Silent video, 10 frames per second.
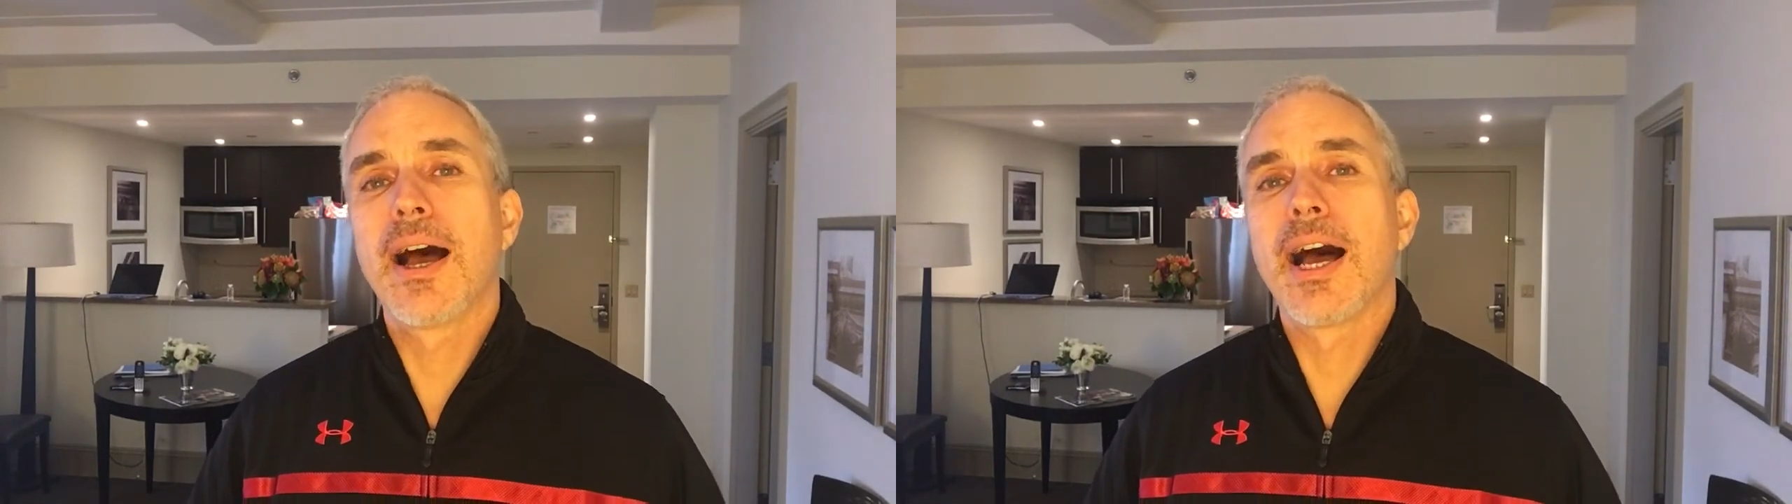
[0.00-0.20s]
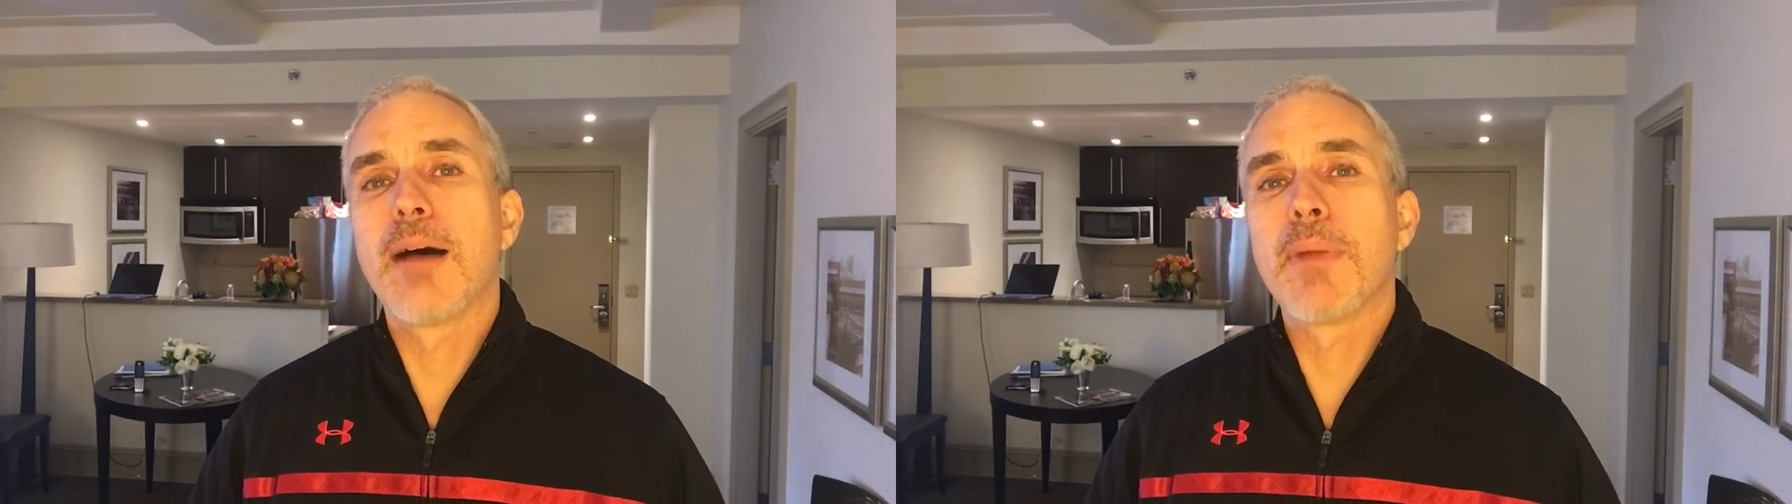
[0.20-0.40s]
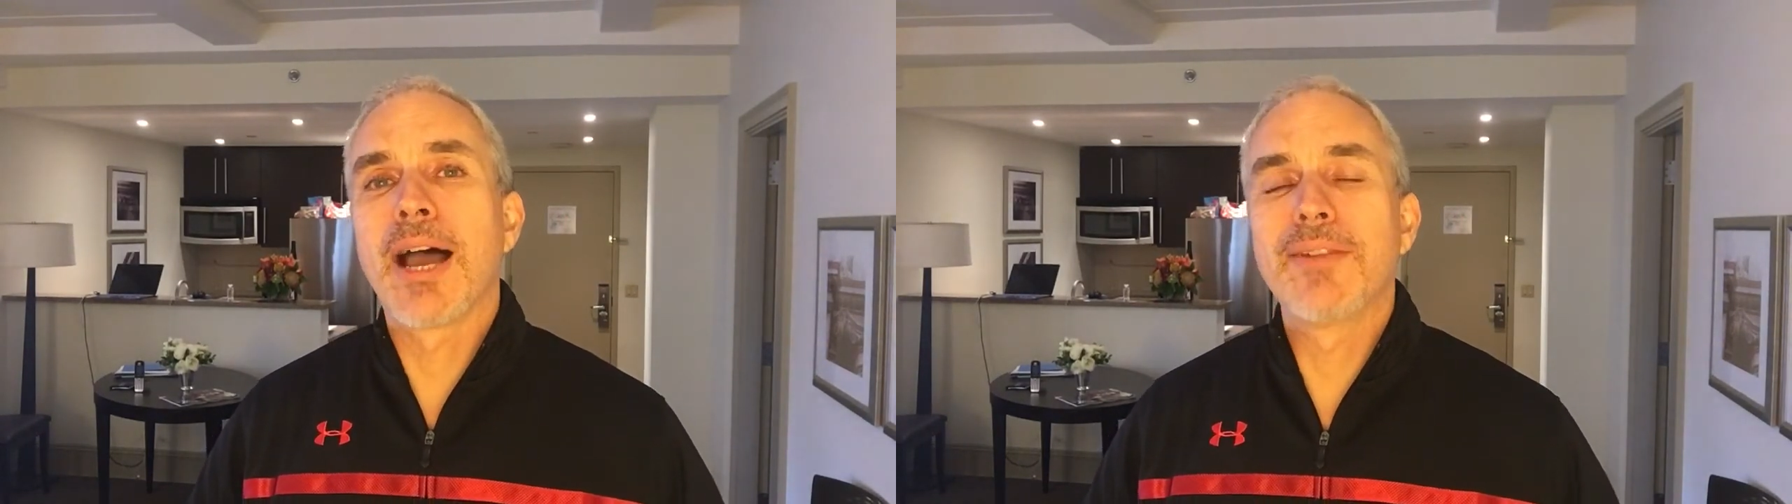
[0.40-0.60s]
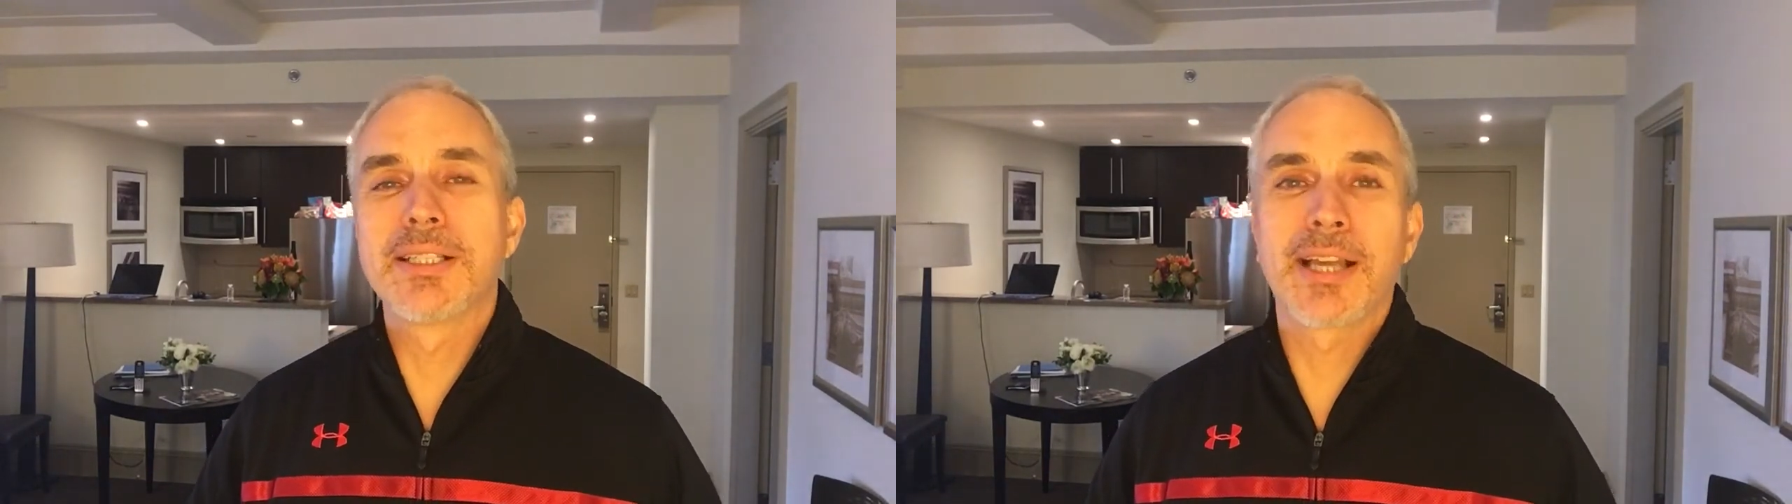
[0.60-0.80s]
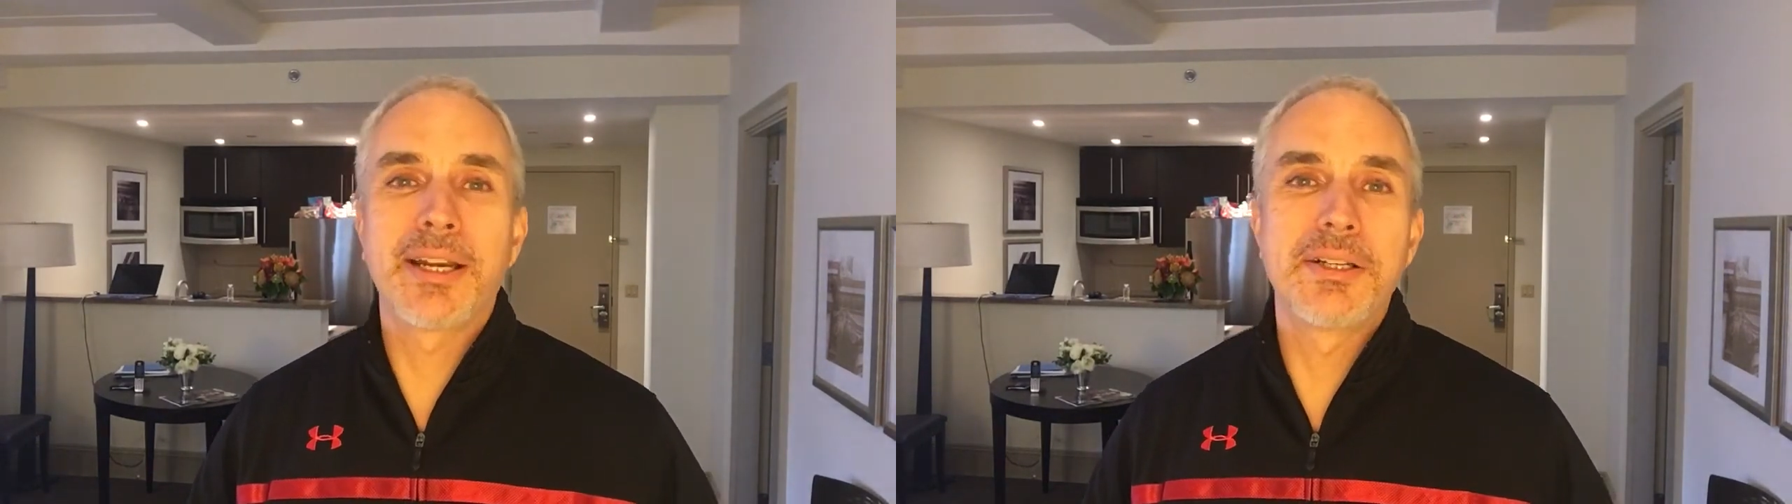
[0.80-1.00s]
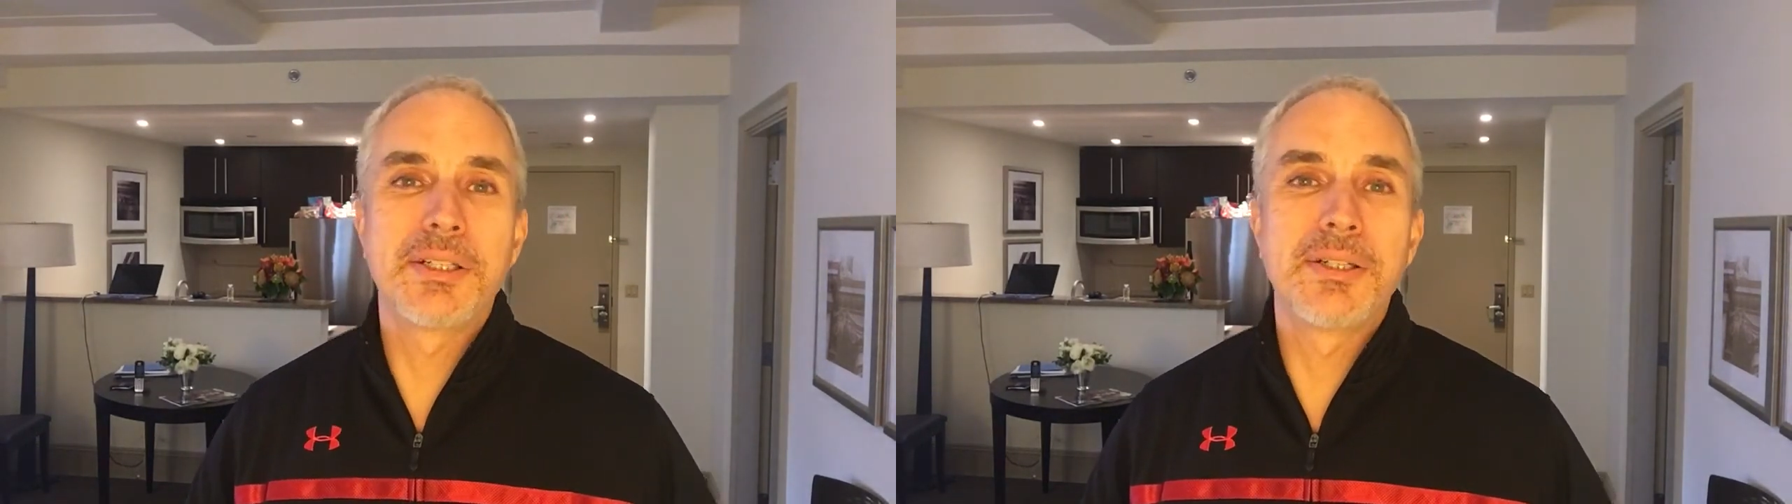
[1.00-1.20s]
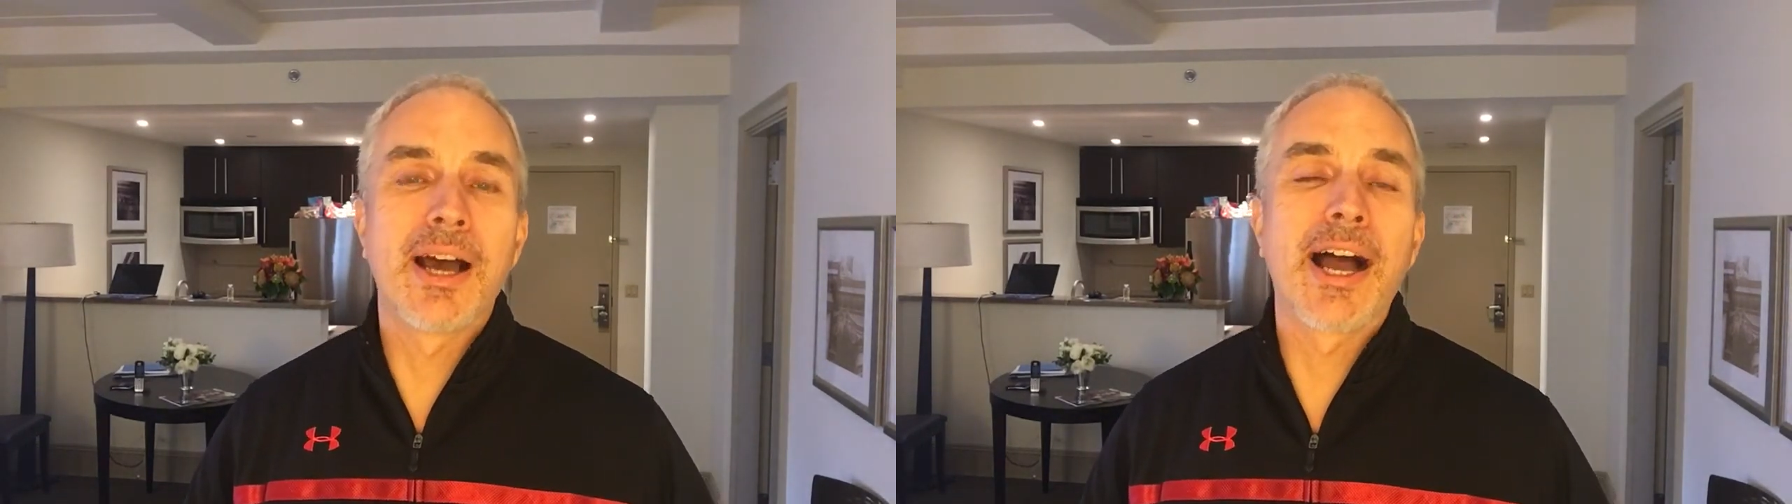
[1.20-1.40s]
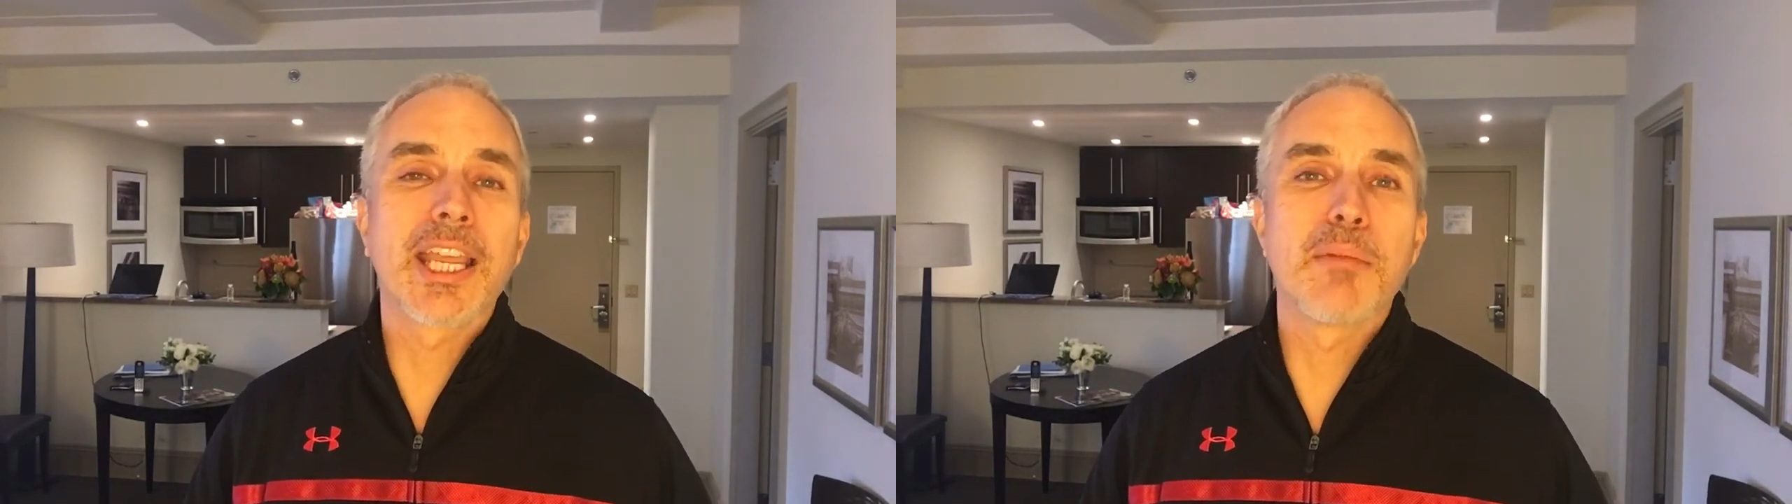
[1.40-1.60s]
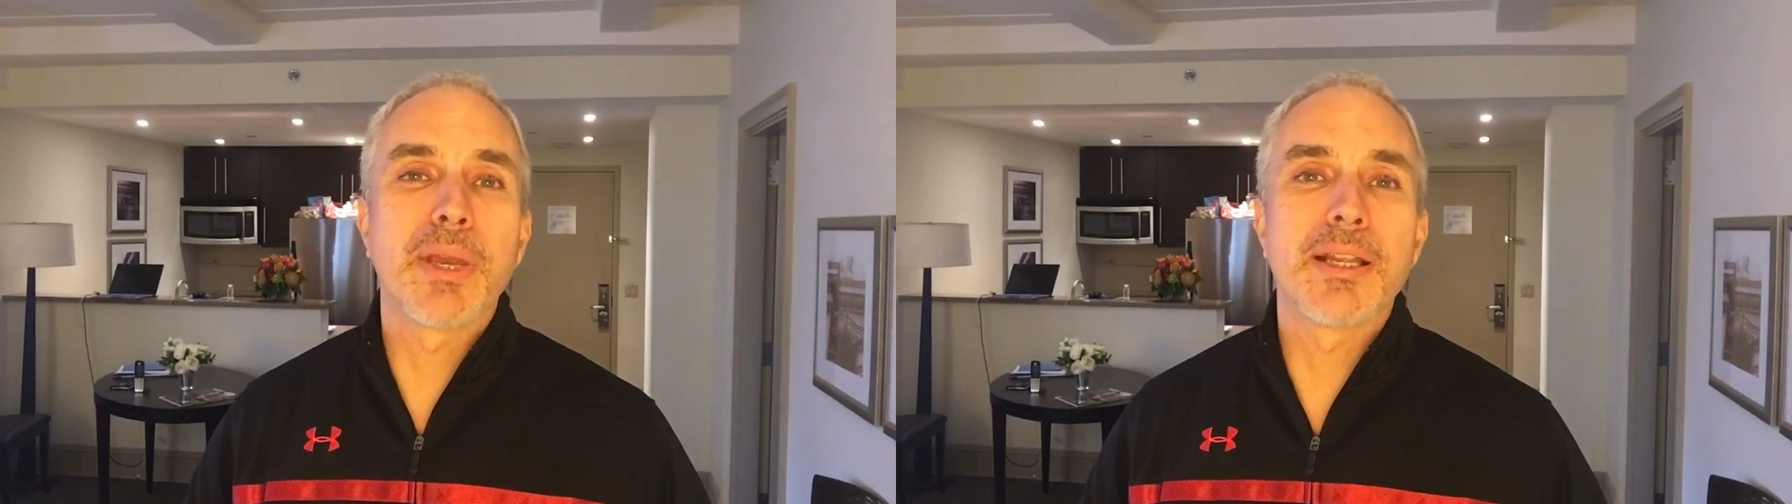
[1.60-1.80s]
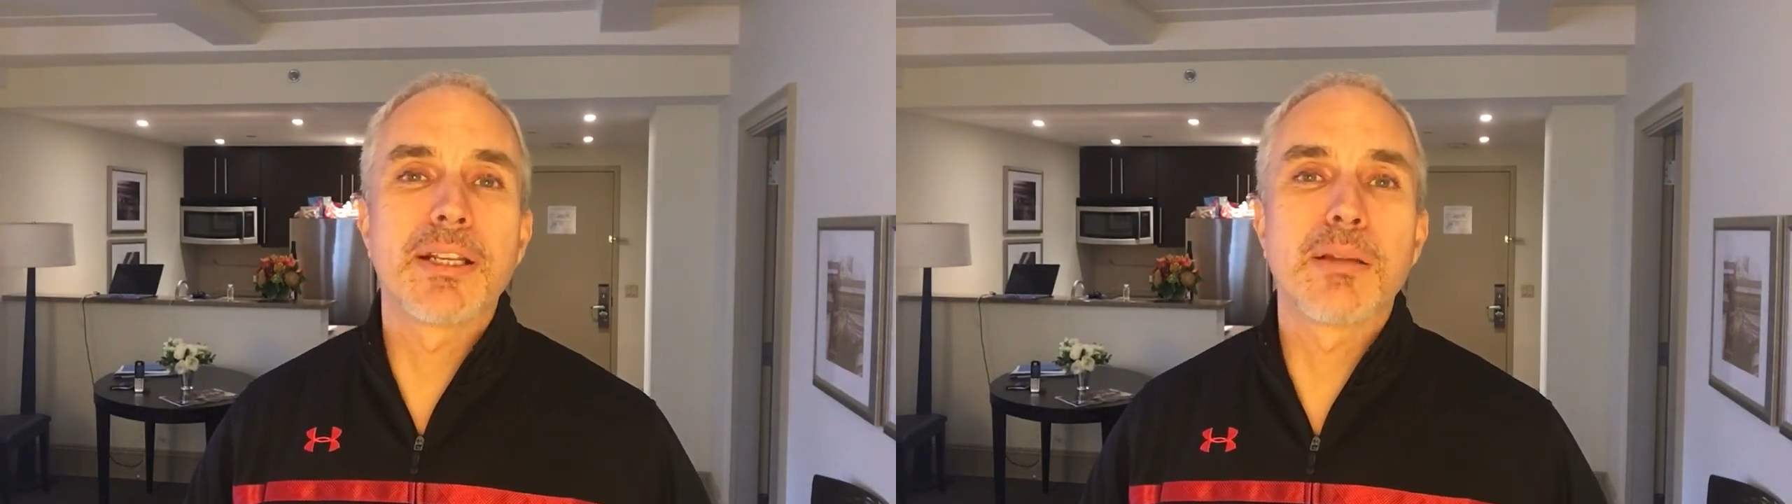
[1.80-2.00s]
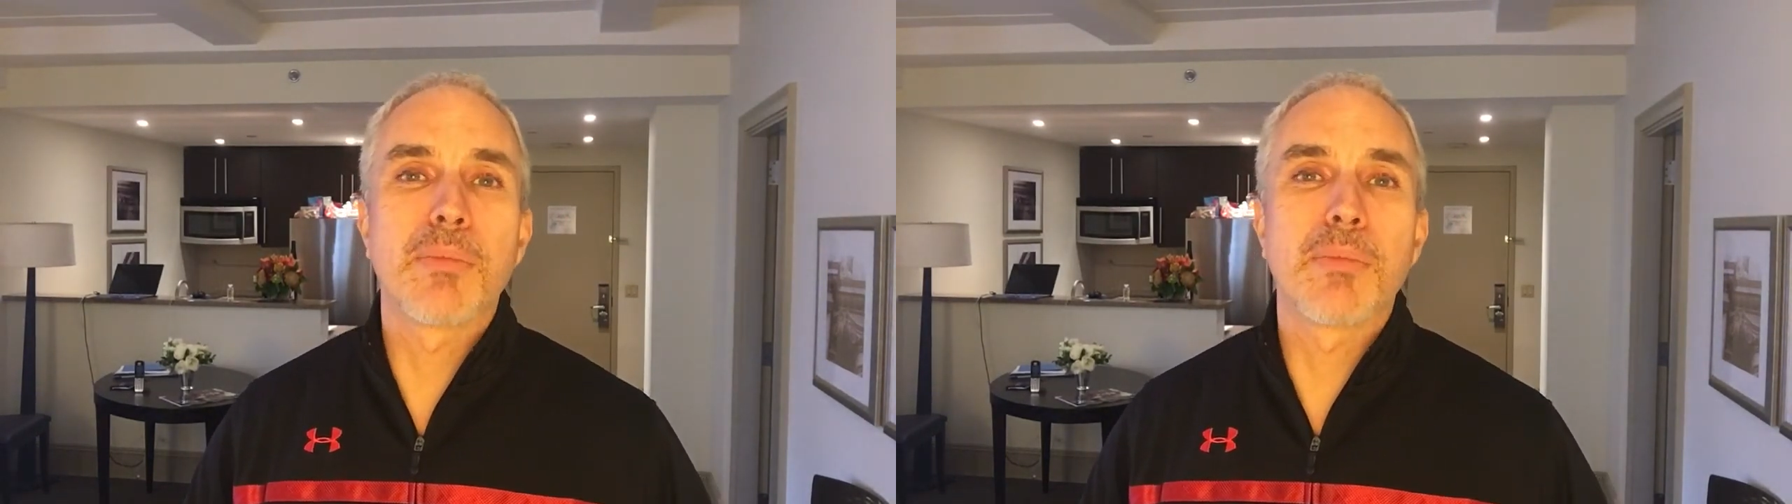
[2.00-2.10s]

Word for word: I've decided to document